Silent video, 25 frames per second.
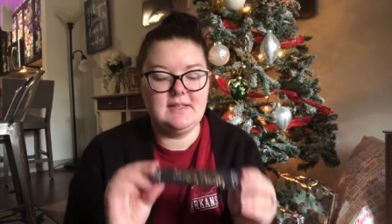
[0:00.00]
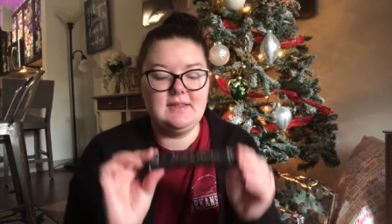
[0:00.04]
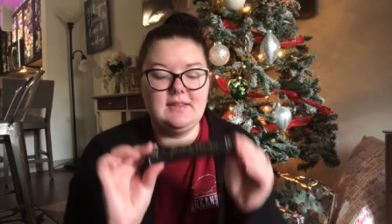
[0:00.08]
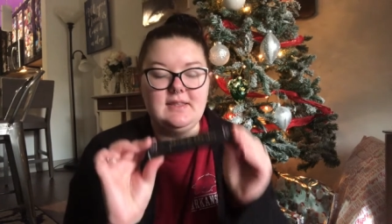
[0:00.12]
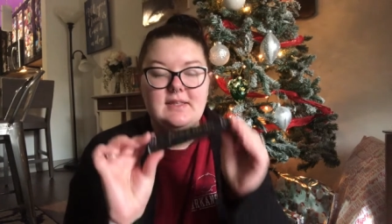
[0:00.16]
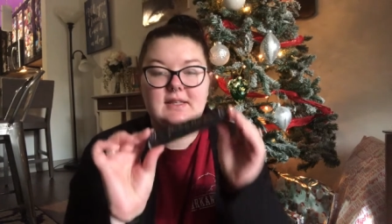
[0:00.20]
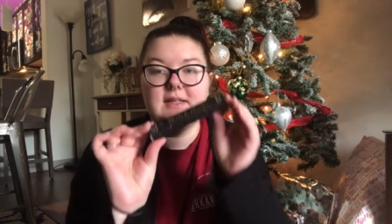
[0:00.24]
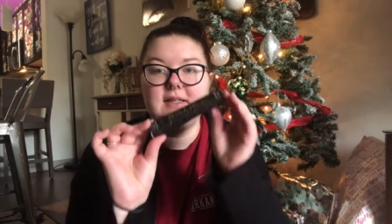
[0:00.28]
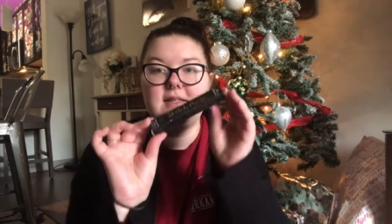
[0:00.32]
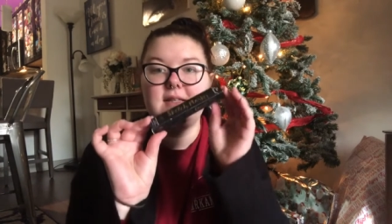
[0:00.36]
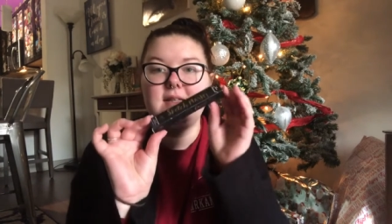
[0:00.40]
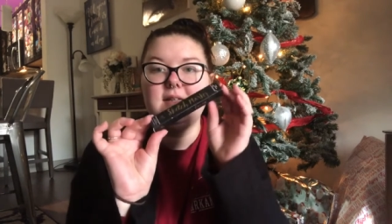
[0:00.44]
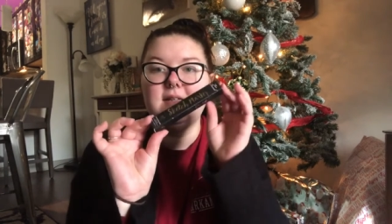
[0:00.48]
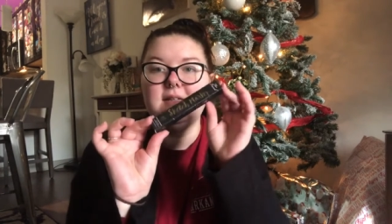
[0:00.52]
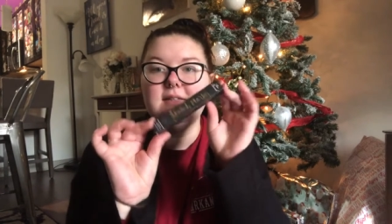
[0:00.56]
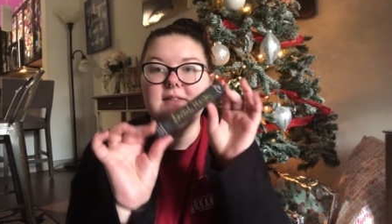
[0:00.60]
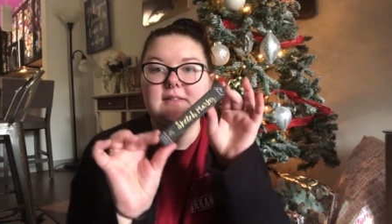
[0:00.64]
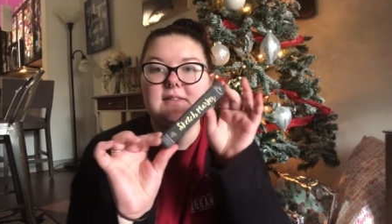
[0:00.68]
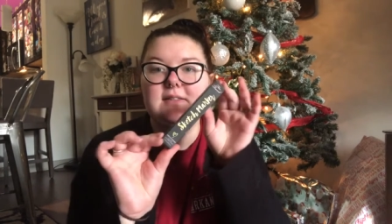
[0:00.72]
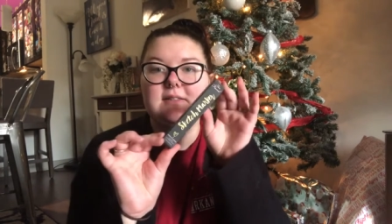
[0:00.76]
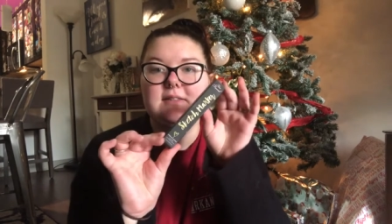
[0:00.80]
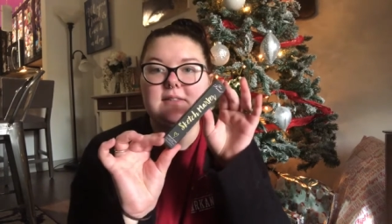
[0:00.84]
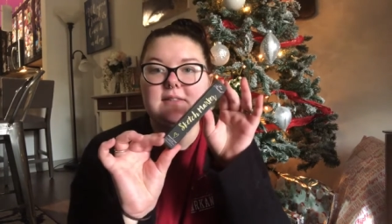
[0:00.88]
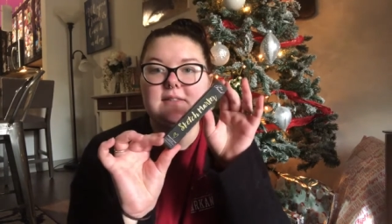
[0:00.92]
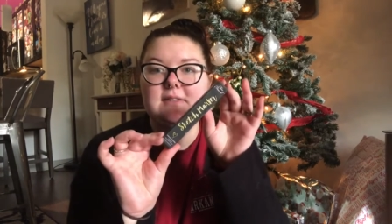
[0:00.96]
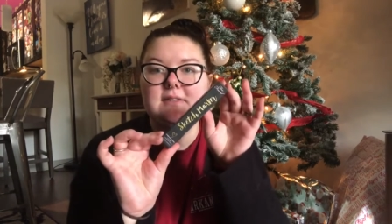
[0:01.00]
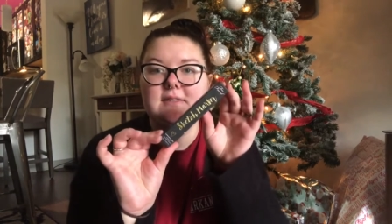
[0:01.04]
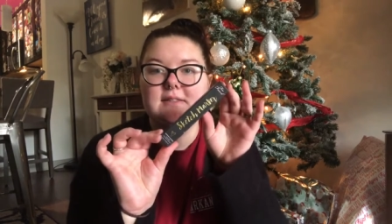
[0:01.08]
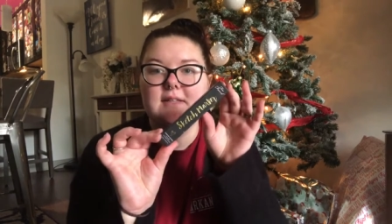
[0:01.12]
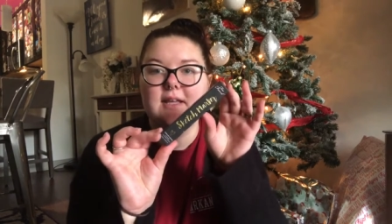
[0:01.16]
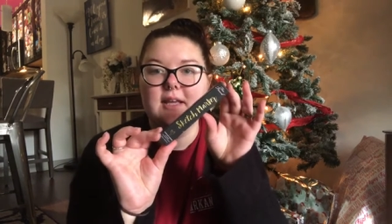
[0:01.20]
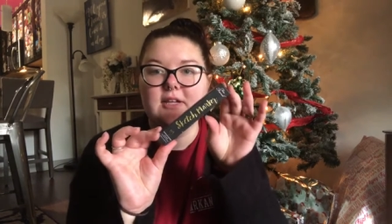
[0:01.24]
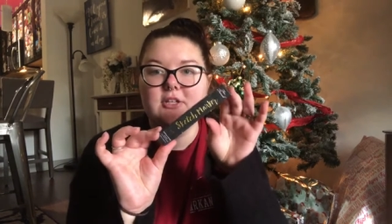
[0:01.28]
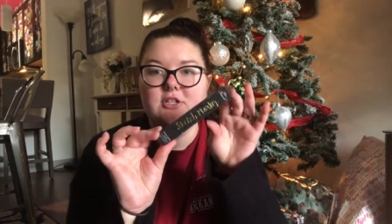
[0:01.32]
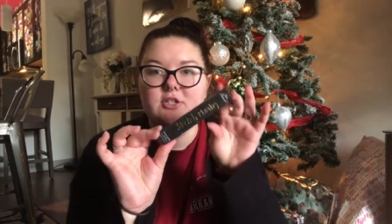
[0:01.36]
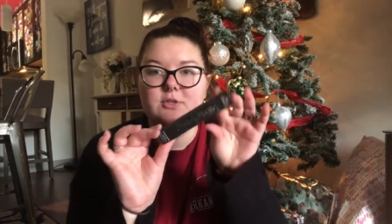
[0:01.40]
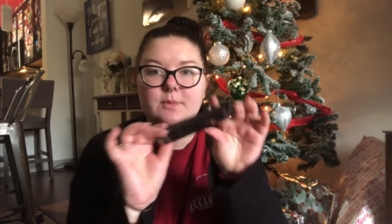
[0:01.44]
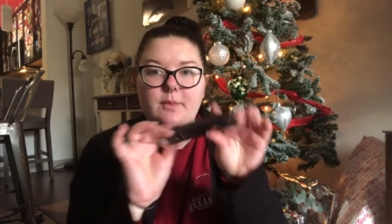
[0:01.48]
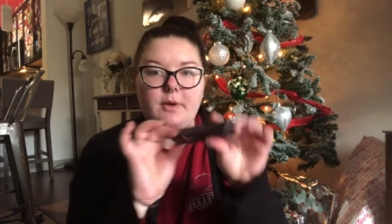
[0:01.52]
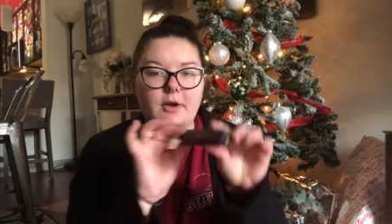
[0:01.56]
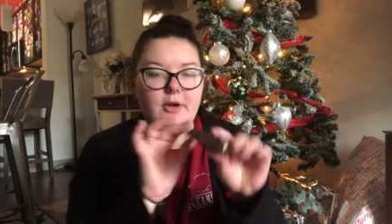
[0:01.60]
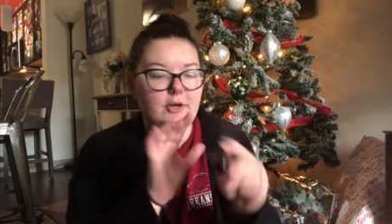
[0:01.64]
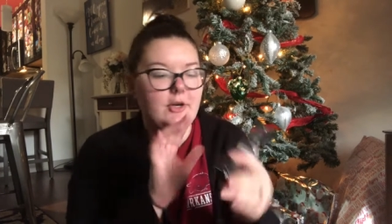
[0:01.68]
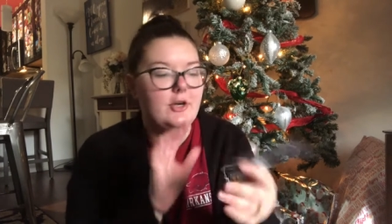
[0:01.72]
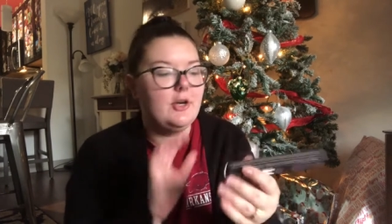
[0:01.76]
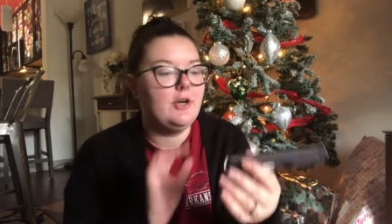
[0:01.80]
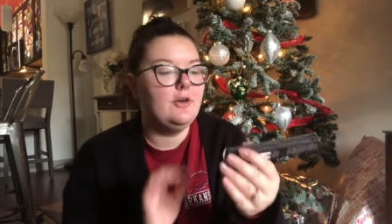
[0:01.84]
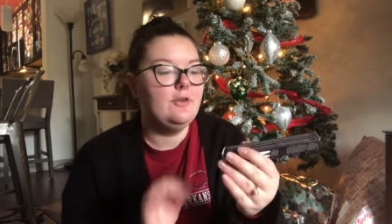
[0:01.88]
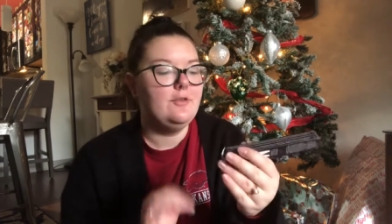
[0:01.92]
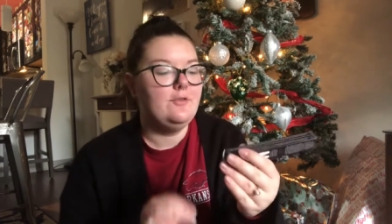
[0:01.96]
the sketch
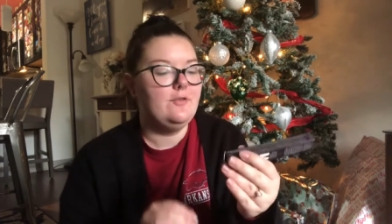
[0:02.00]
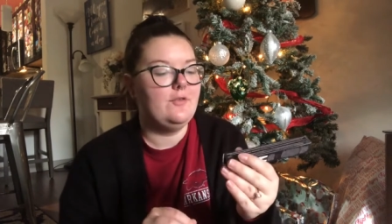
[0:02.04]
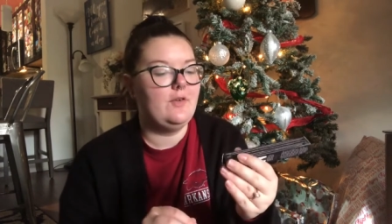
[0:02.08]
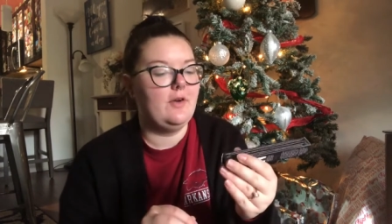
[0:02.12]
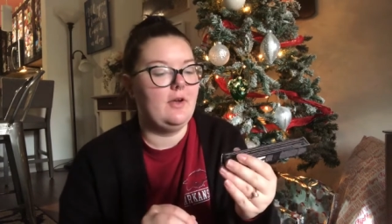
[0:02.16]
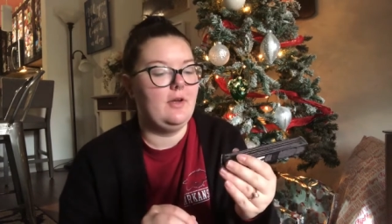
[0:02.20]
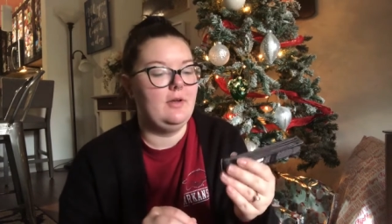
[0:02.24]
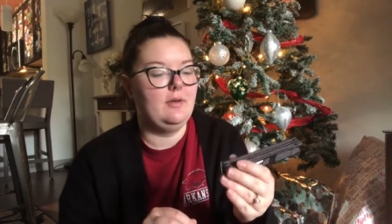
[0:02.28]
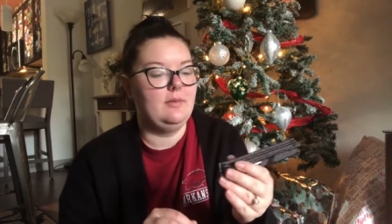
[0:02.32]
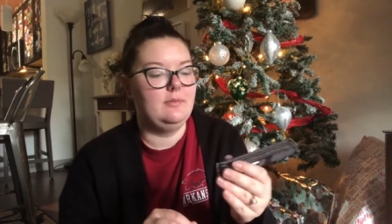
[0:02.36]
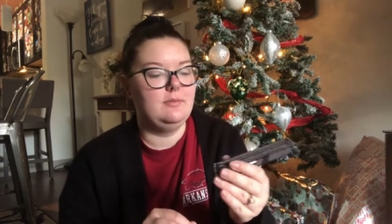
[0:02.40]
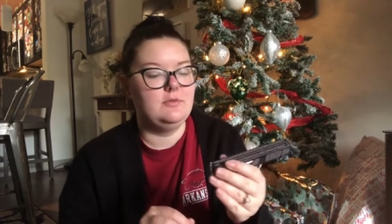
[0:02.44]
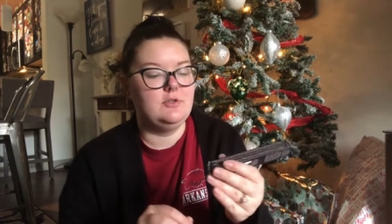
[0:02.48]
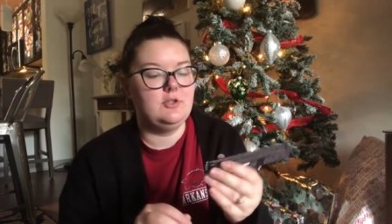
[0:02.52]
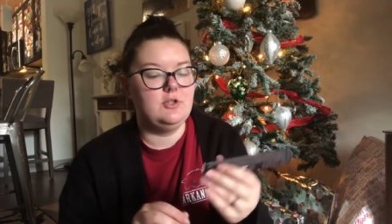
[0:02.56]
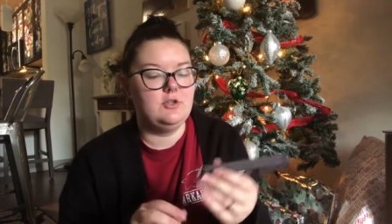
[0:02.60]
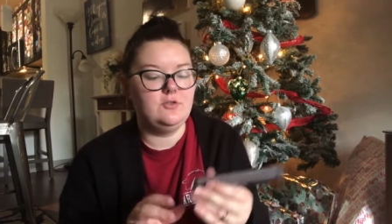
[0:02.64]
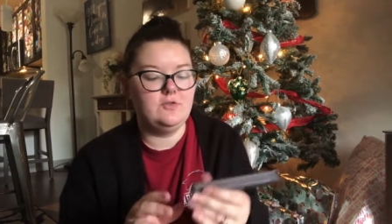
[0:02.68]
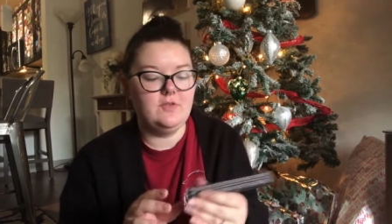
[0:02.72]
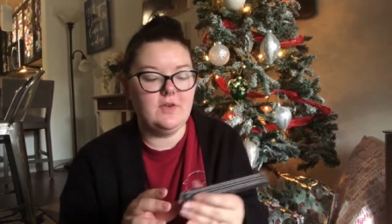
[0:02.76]
marker from Too